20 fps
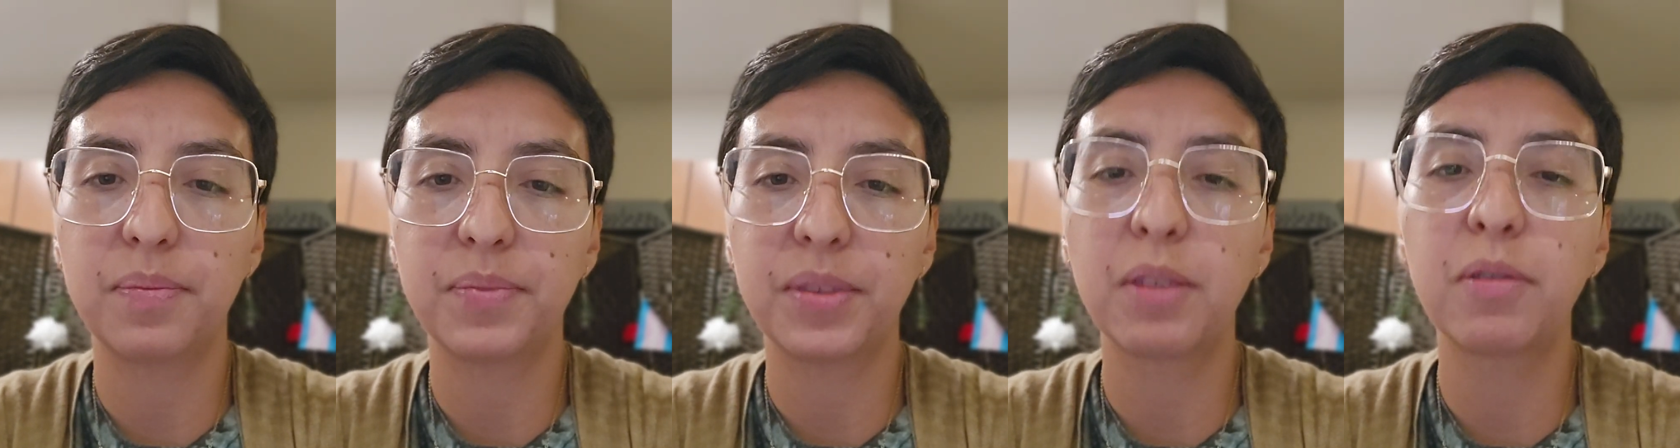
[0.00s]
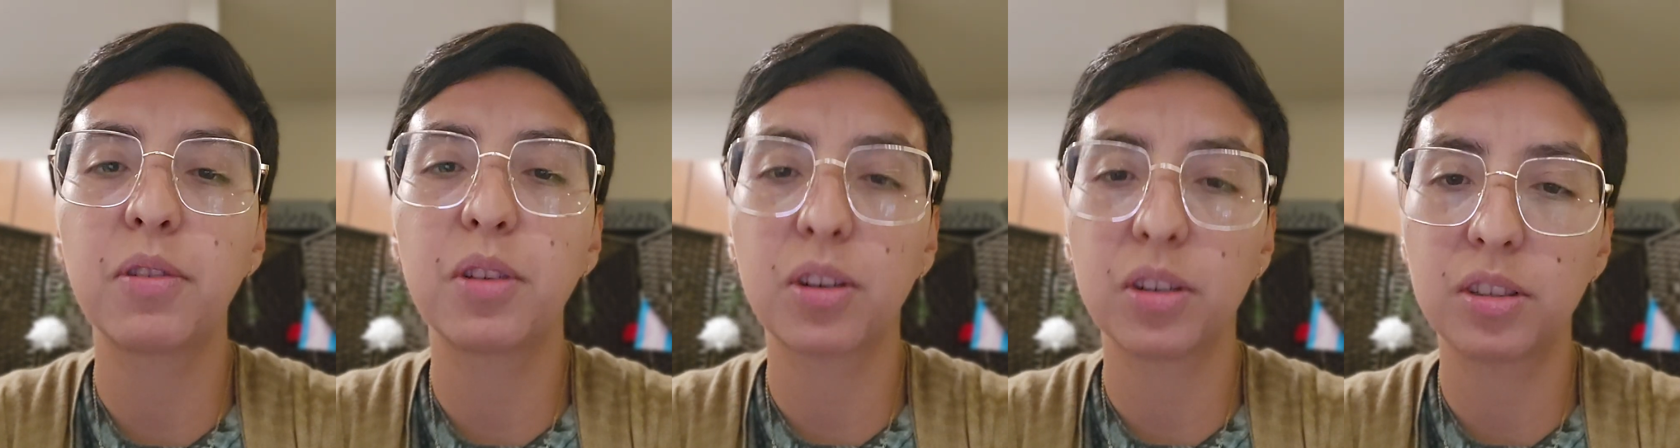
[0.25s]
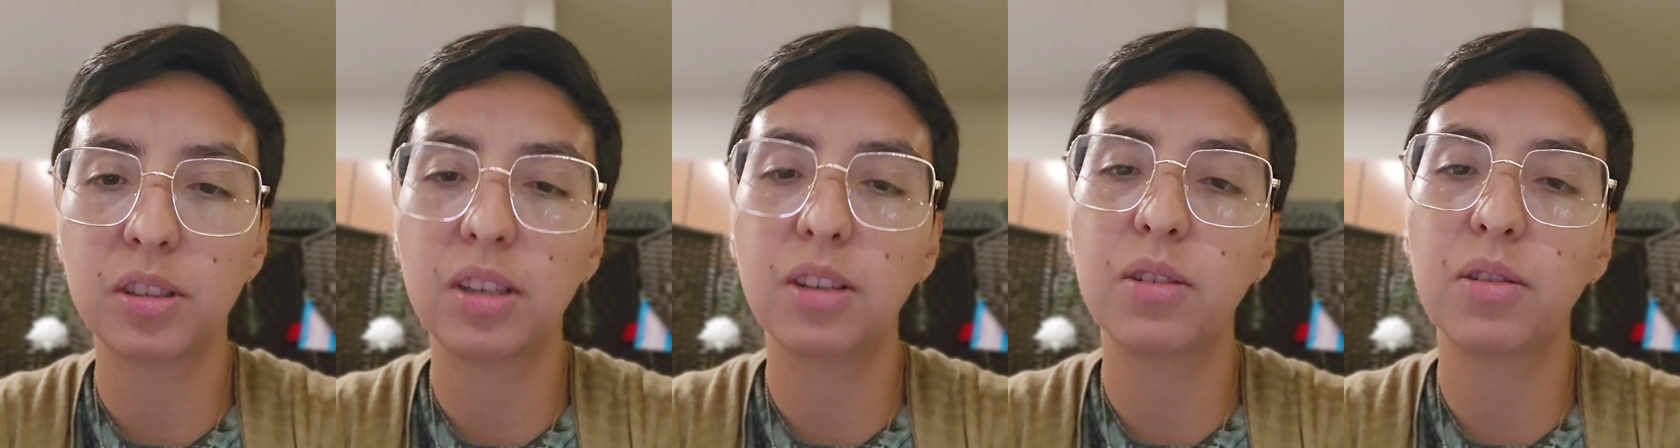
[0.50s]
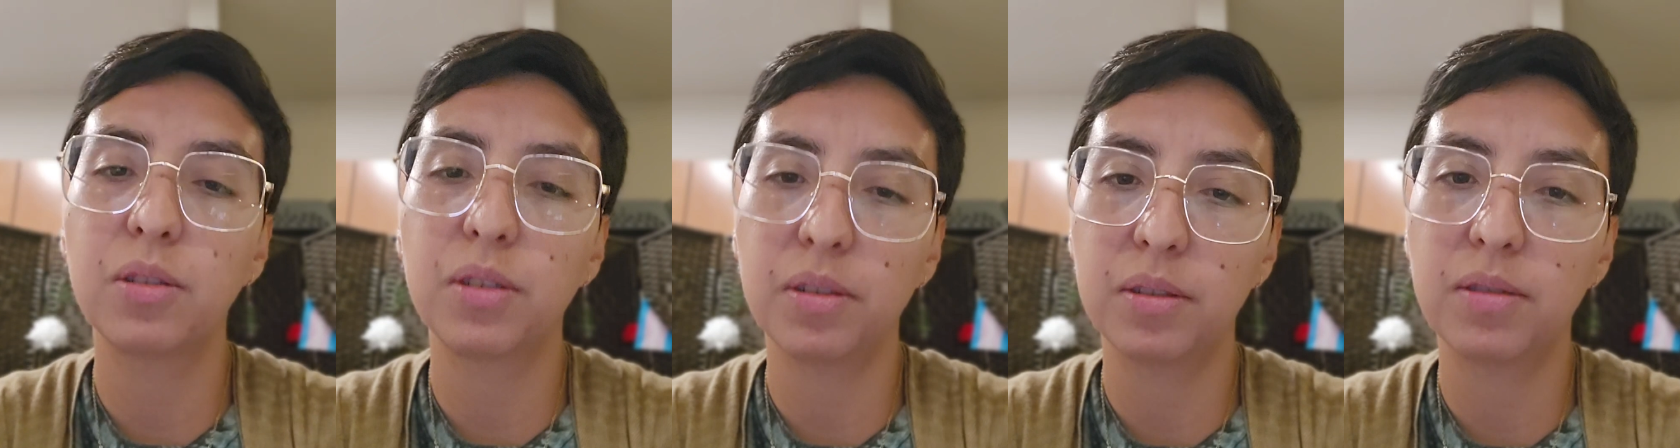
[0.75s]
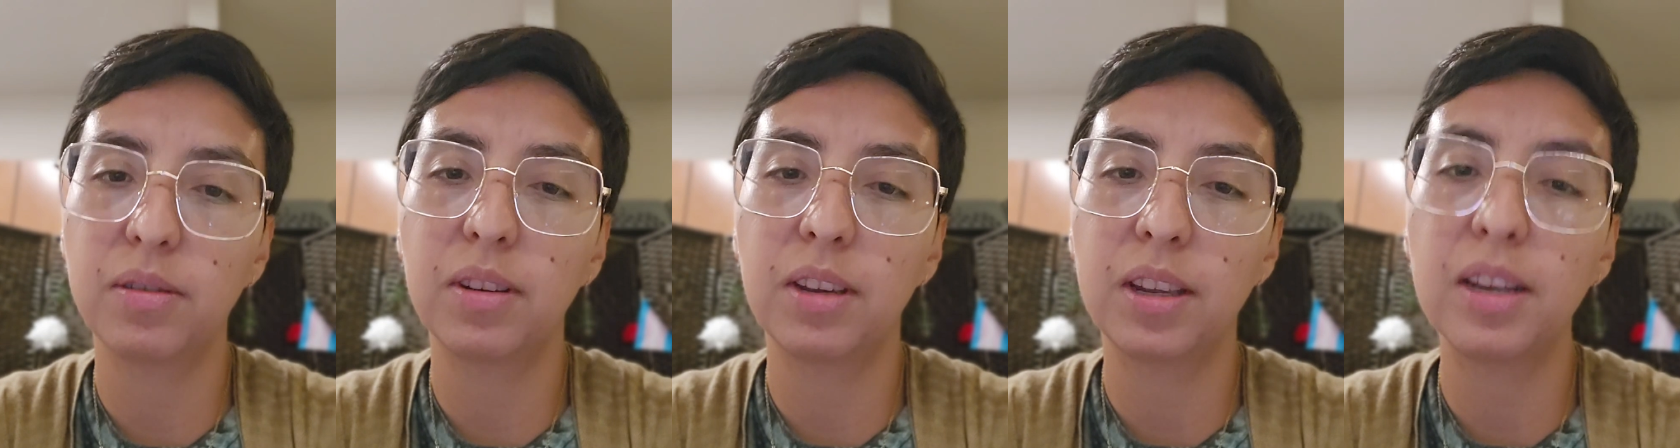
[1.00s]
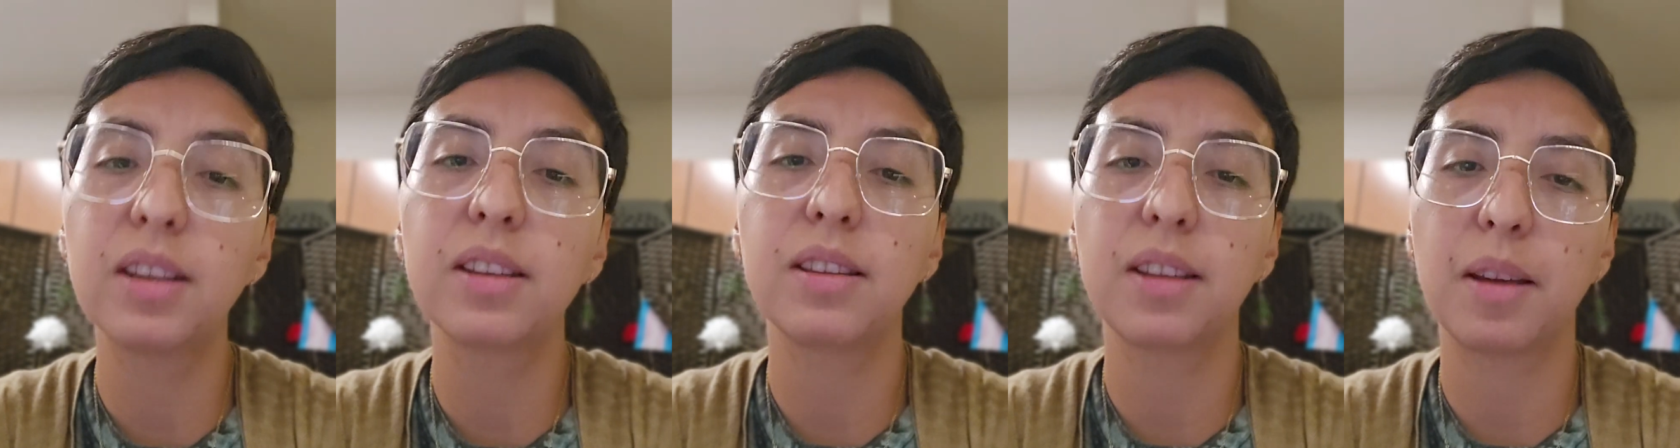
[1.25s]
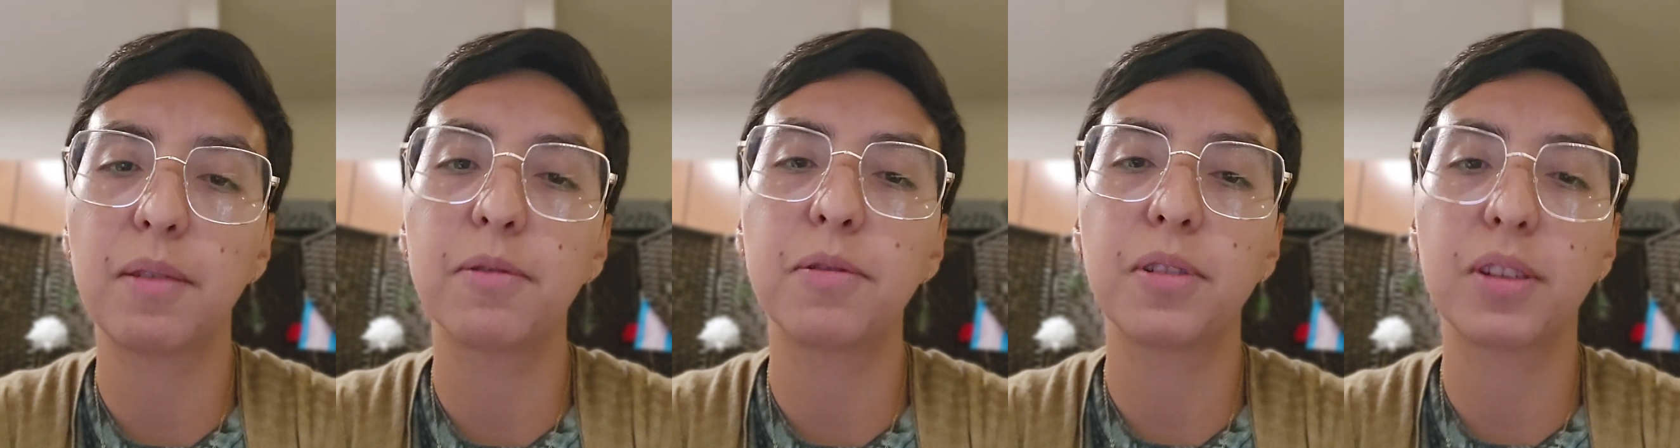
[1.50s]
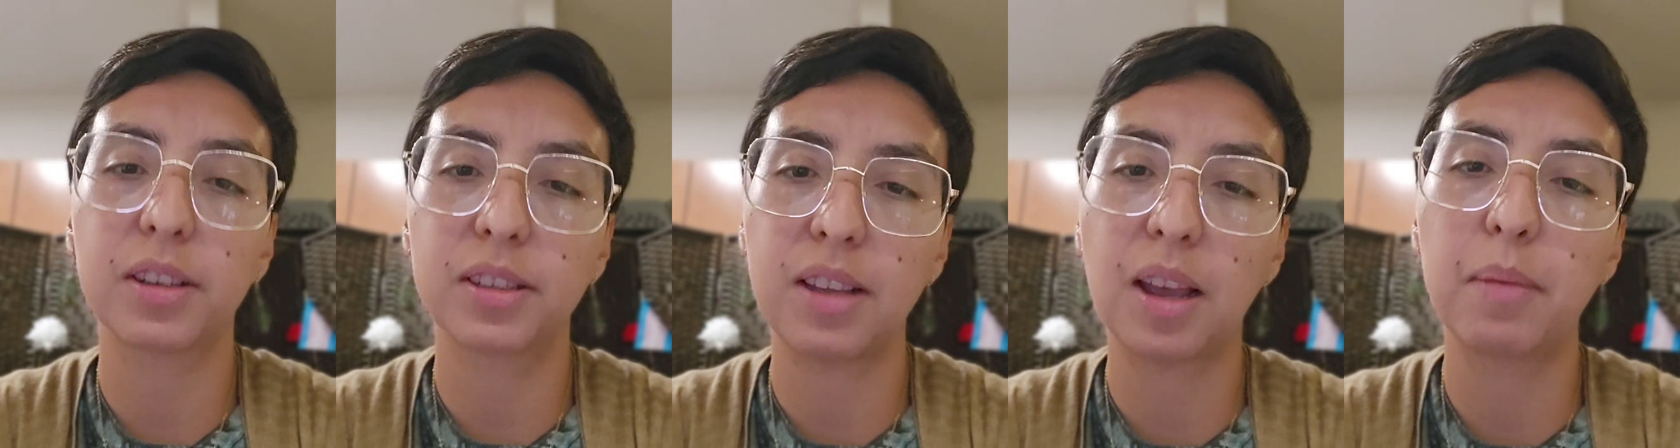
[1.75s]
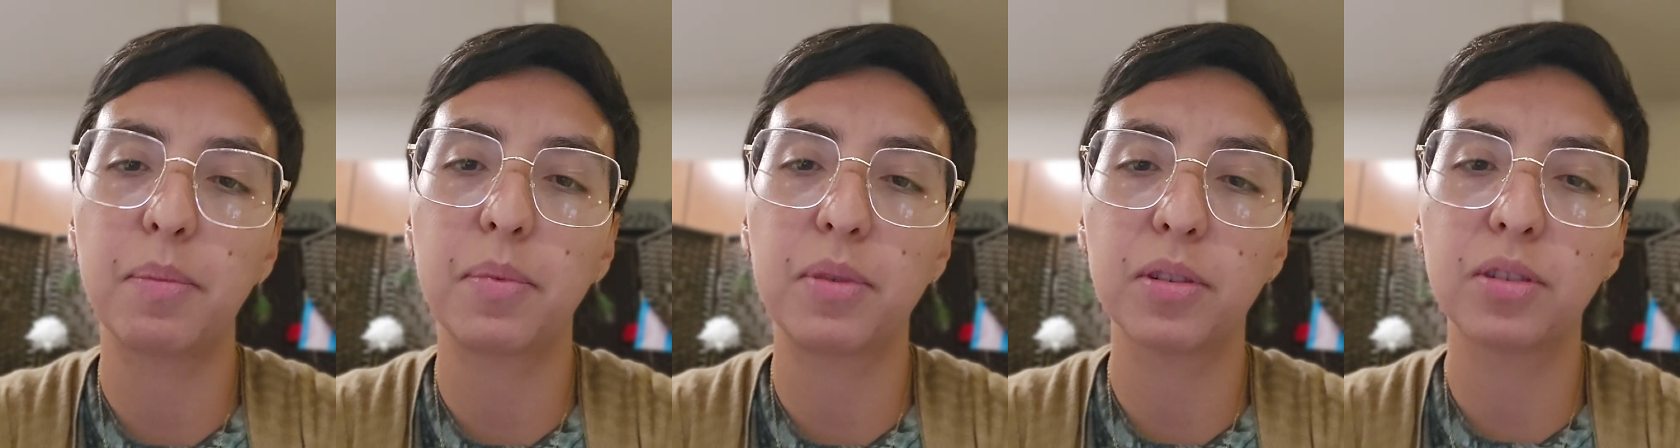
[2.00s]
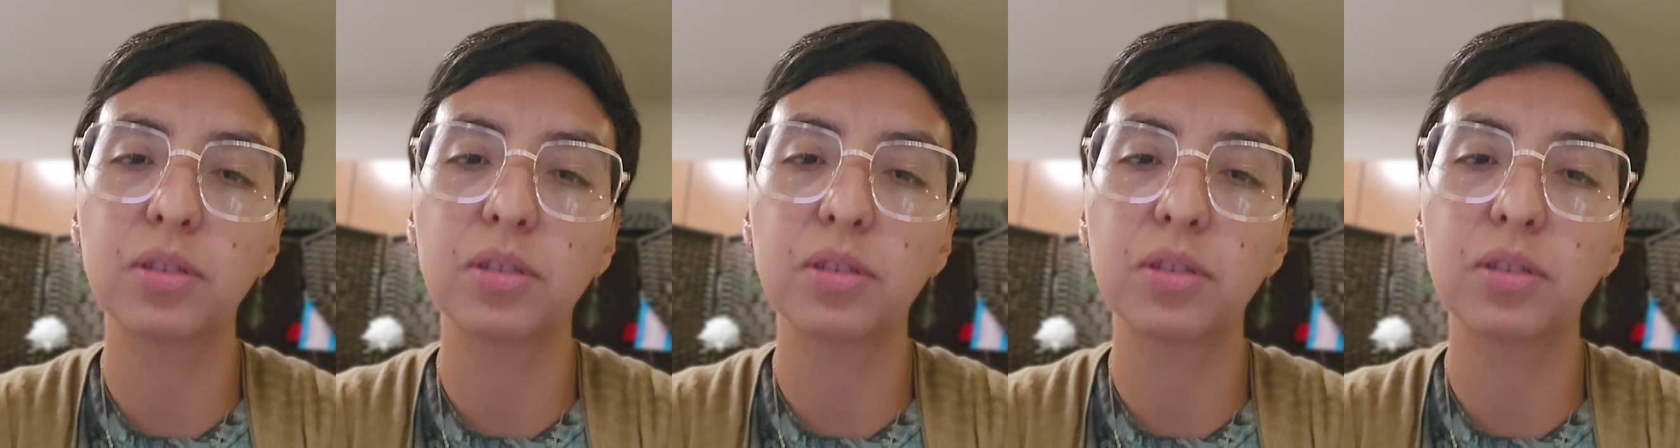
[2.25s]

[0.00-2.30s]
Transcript: if you continue eating them, for example.